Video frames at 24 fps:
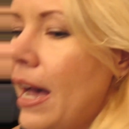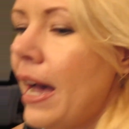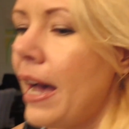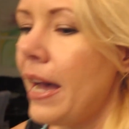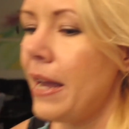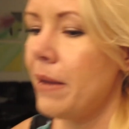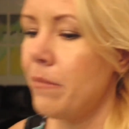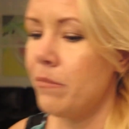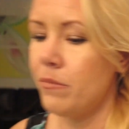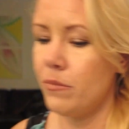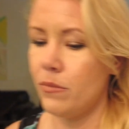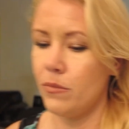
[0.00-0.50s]

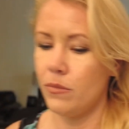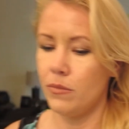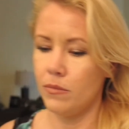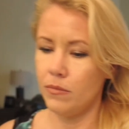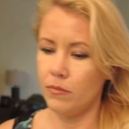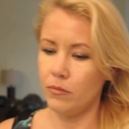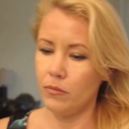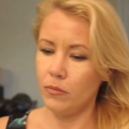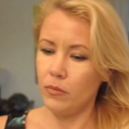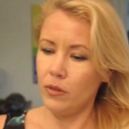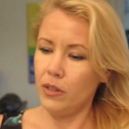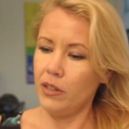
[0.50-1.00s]
I'm
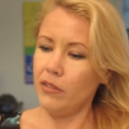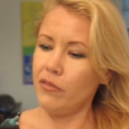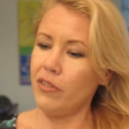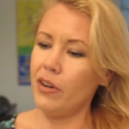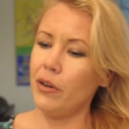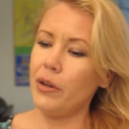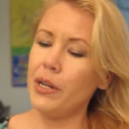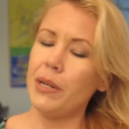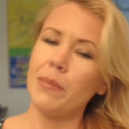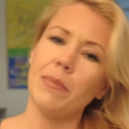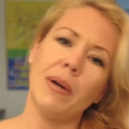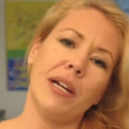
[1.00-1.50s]

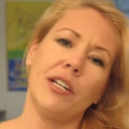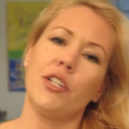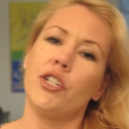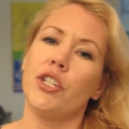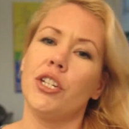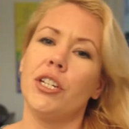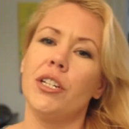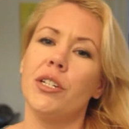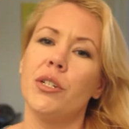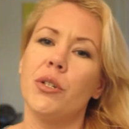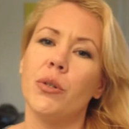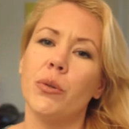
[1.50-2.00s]
very
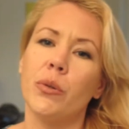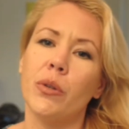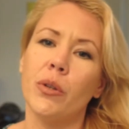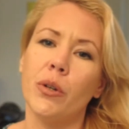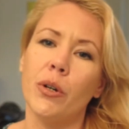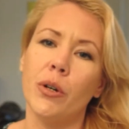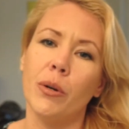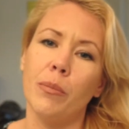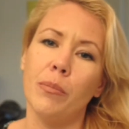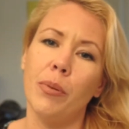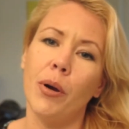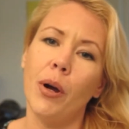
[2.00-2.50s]
much into
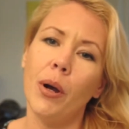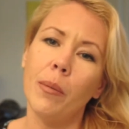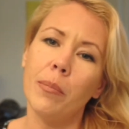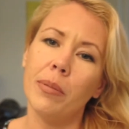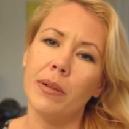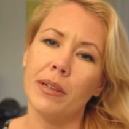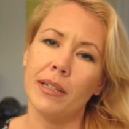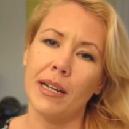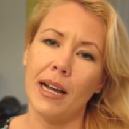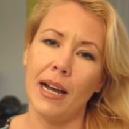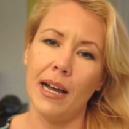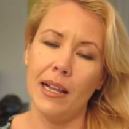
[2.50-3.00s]
the
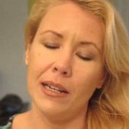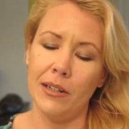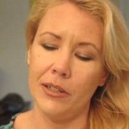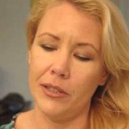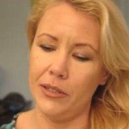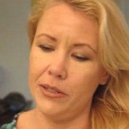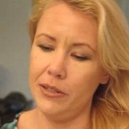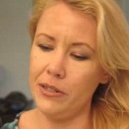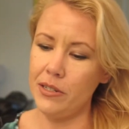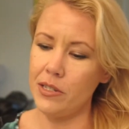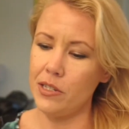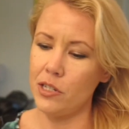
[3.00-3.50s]
purple
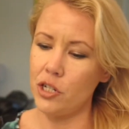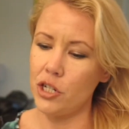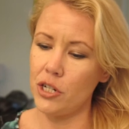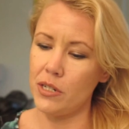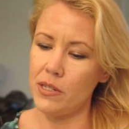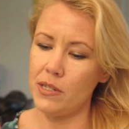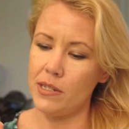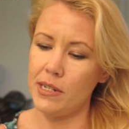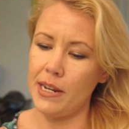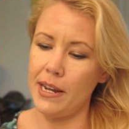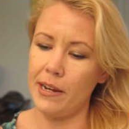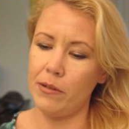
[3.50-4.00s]
colors,
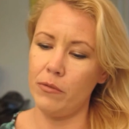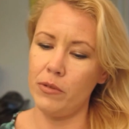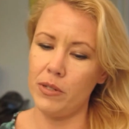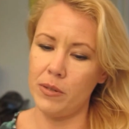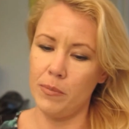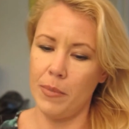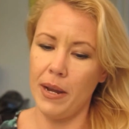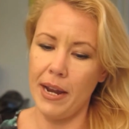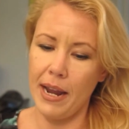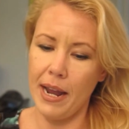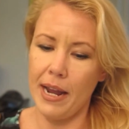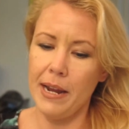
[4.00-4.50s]
just like
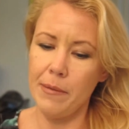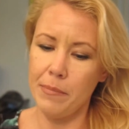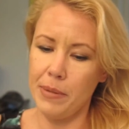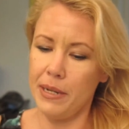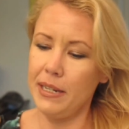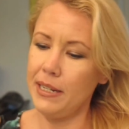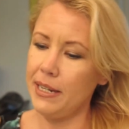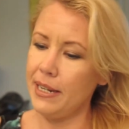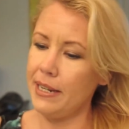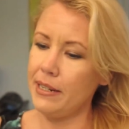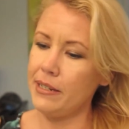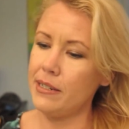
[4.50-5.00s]
with my eye
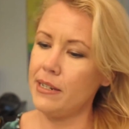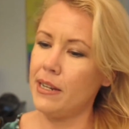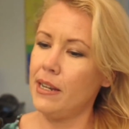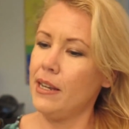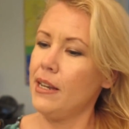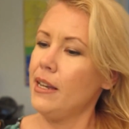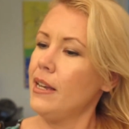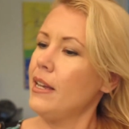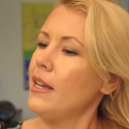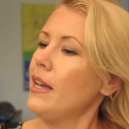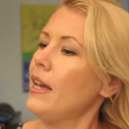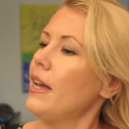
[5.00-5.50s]
palette.
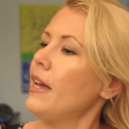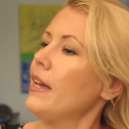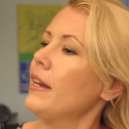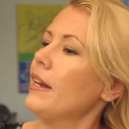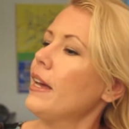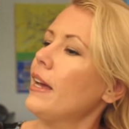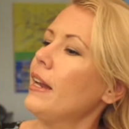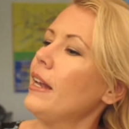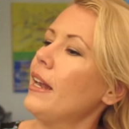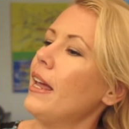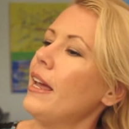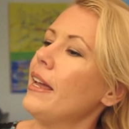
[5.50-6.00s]

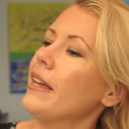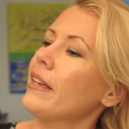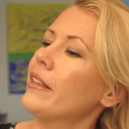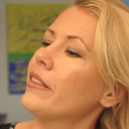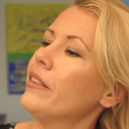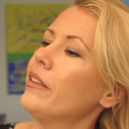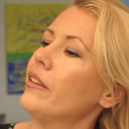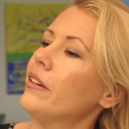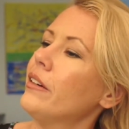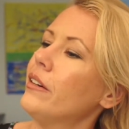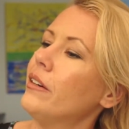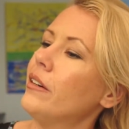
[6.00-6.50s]
And I
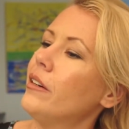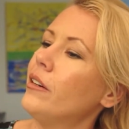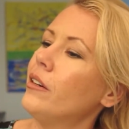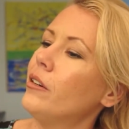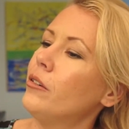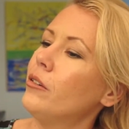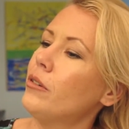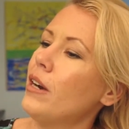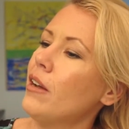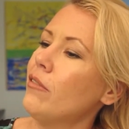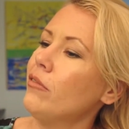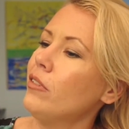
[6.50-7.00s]
like
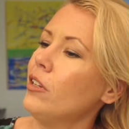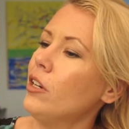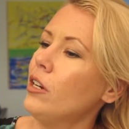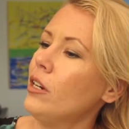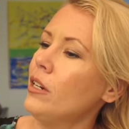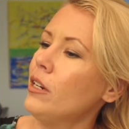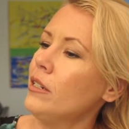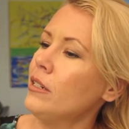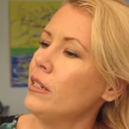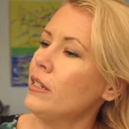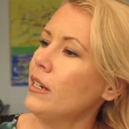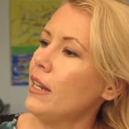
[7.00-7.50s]
the
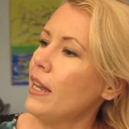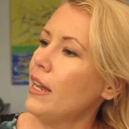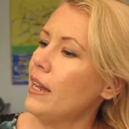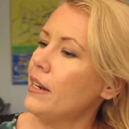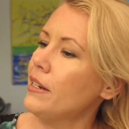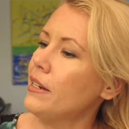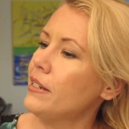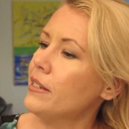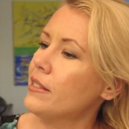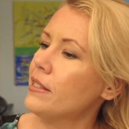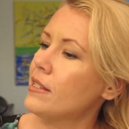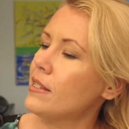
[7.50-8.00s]
Revlon,
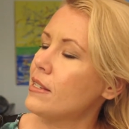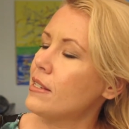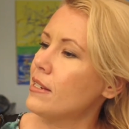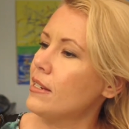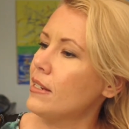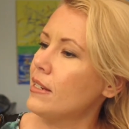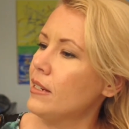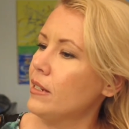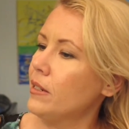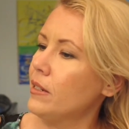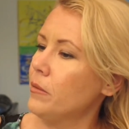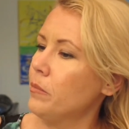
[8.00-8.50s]
and it's
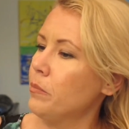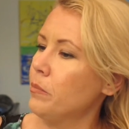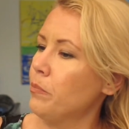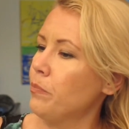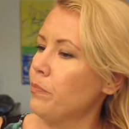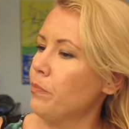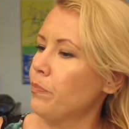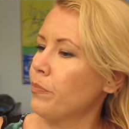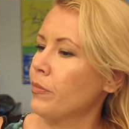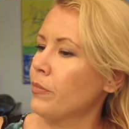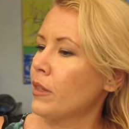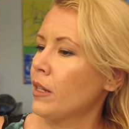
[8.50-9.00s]

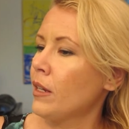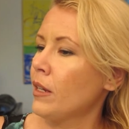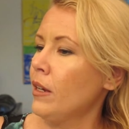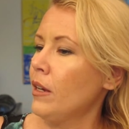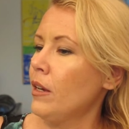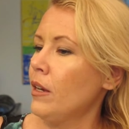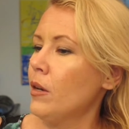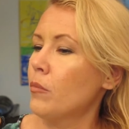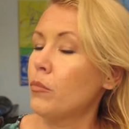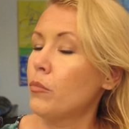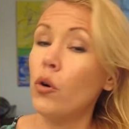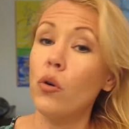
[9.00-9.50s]
in
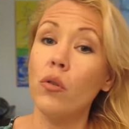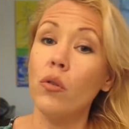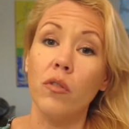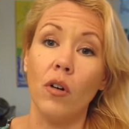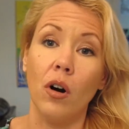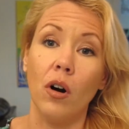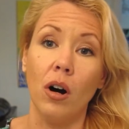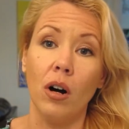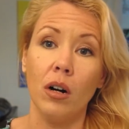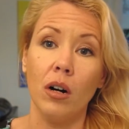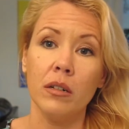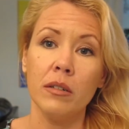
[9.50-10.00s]

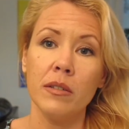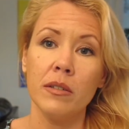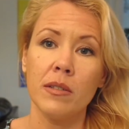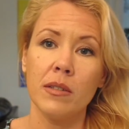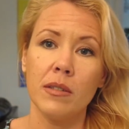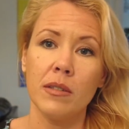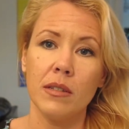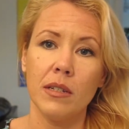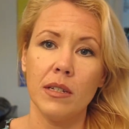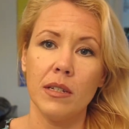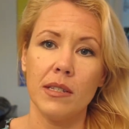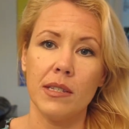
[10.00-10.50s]

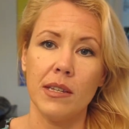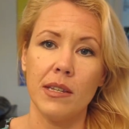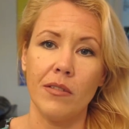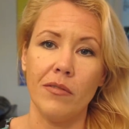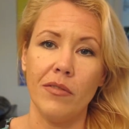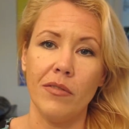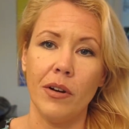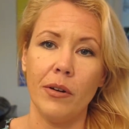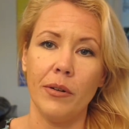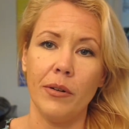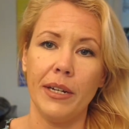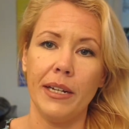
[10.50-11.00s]
Provence. It's a
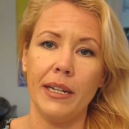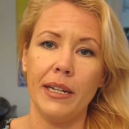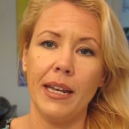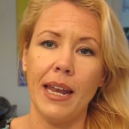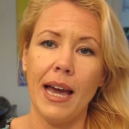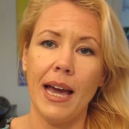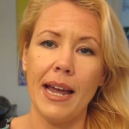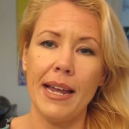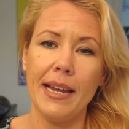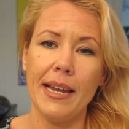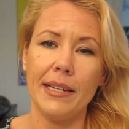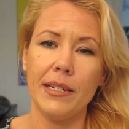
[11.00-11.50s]
very
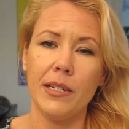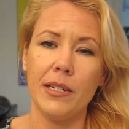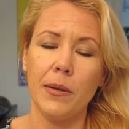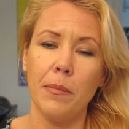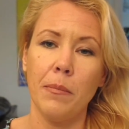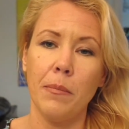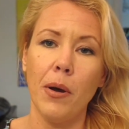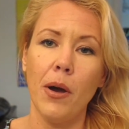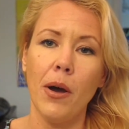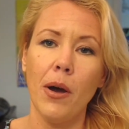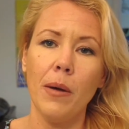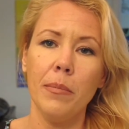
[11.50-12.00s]

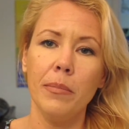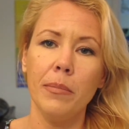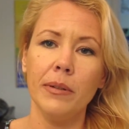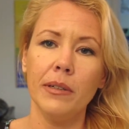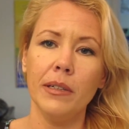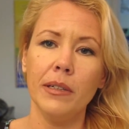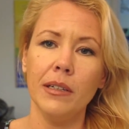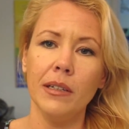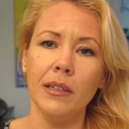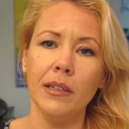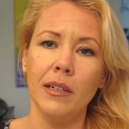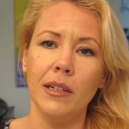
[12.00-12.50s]
light
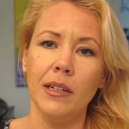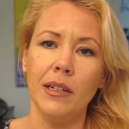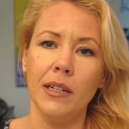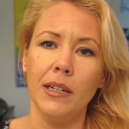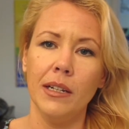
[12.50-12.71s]
purple.